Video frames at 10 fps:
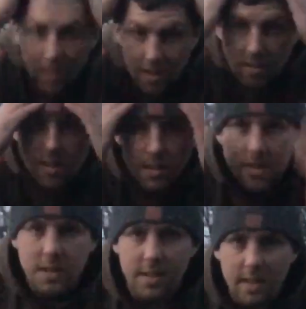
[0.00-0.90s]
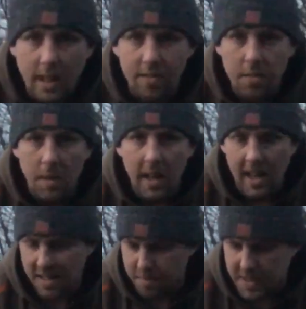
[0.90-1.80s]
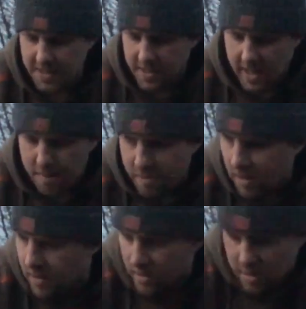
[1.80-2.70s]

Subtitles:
Well, just after my last piece of camera.